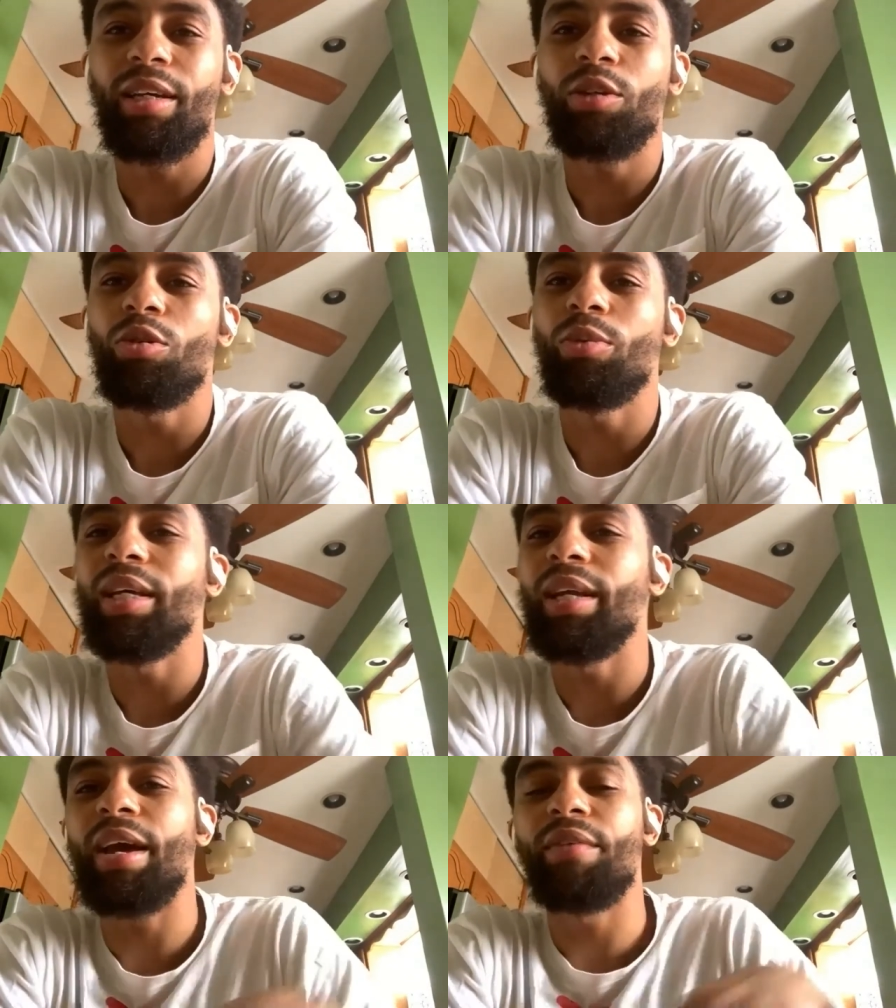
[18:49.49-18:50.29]
Like, you know, we
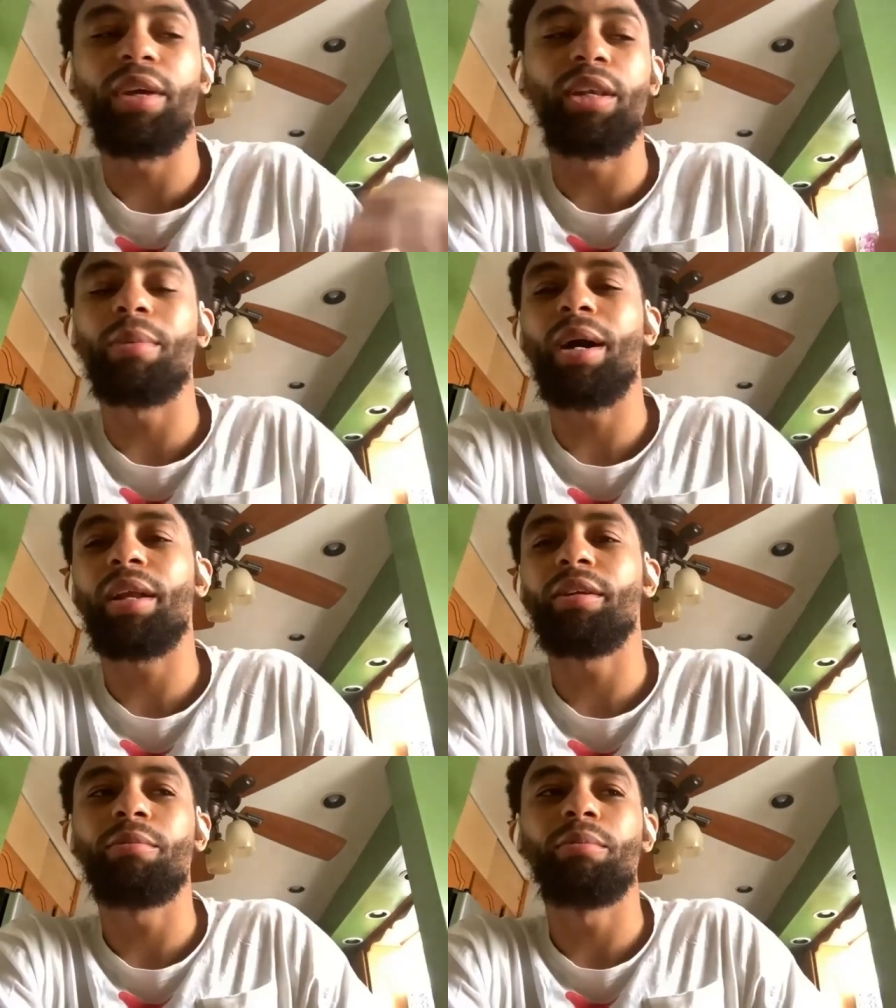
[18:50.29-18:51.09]
didn't have
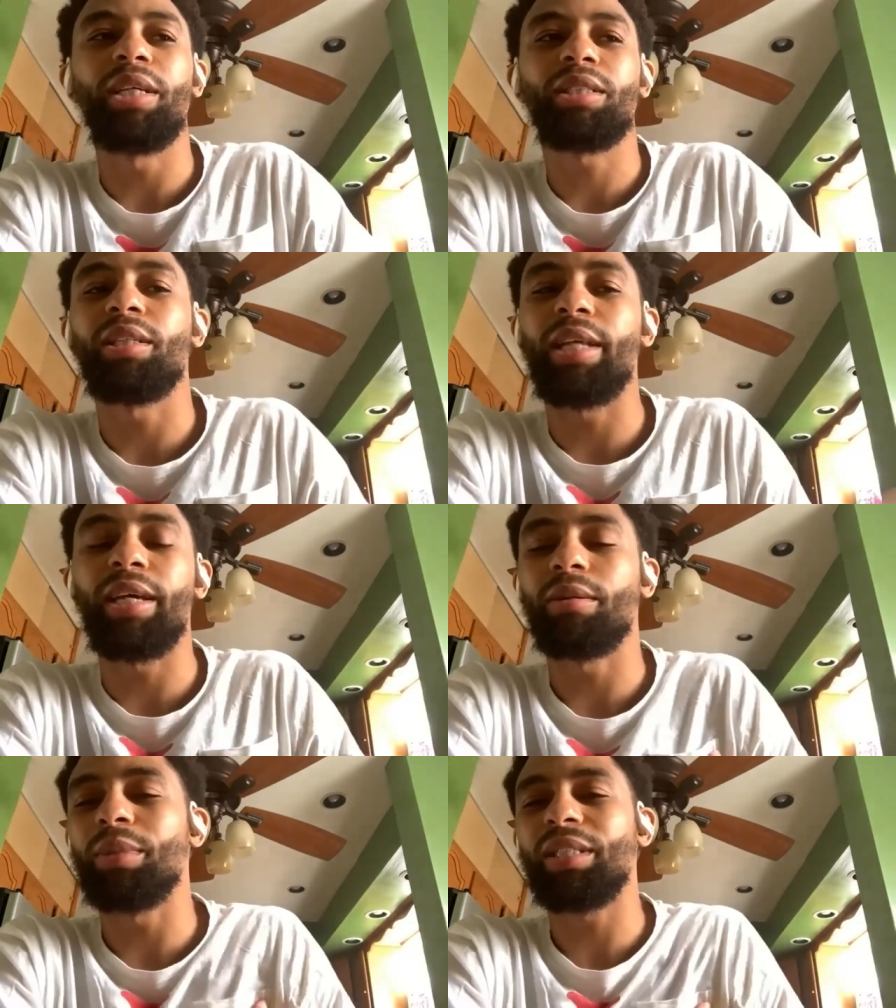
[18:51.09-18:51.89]
anybody basically
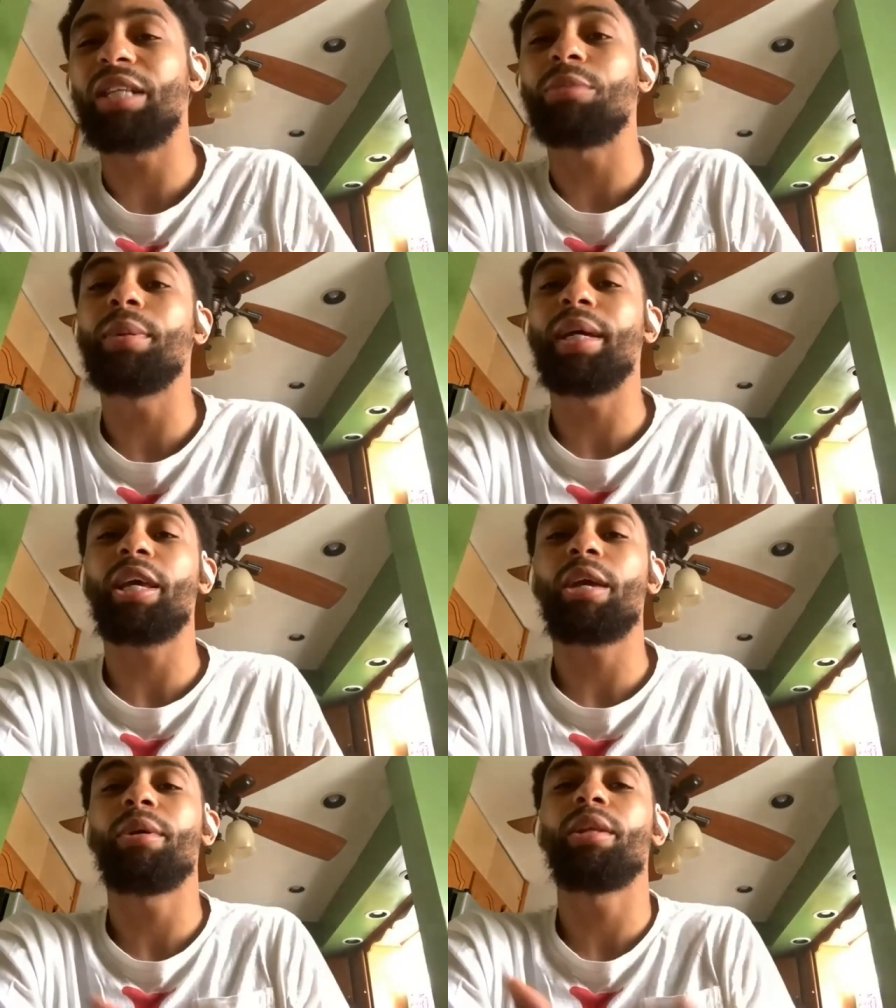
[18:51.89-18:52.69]
that, besides the people
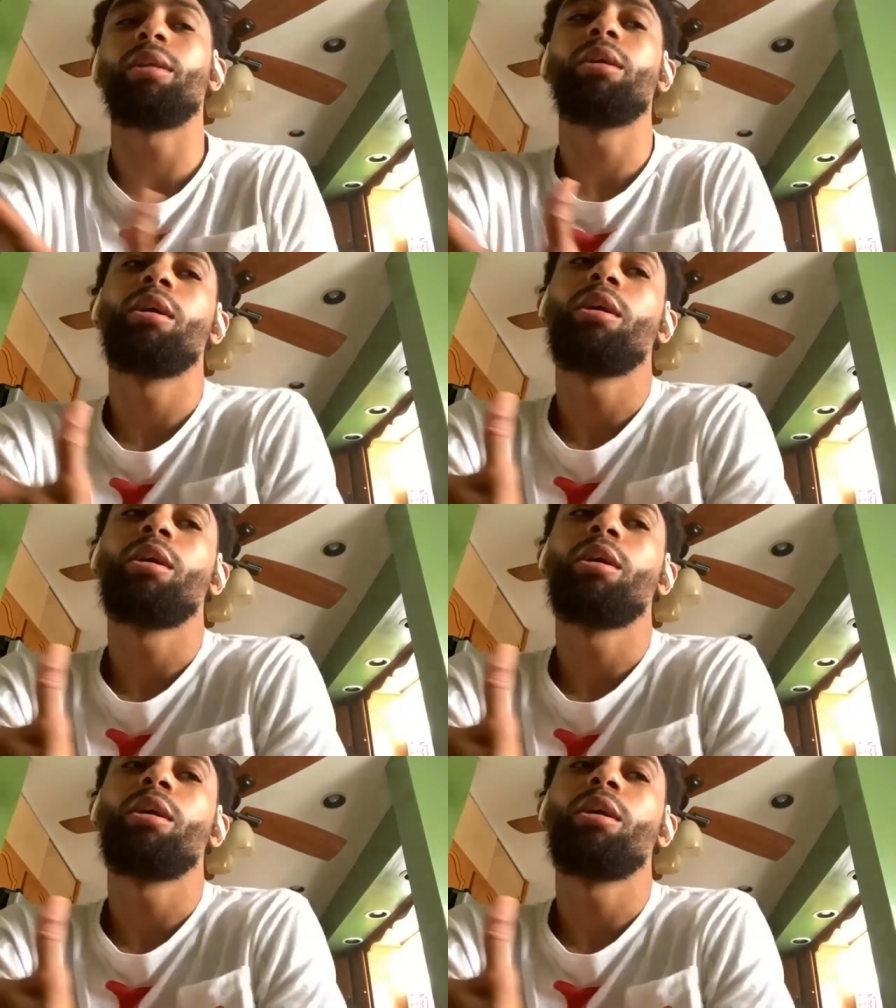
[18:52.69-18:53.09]
that came in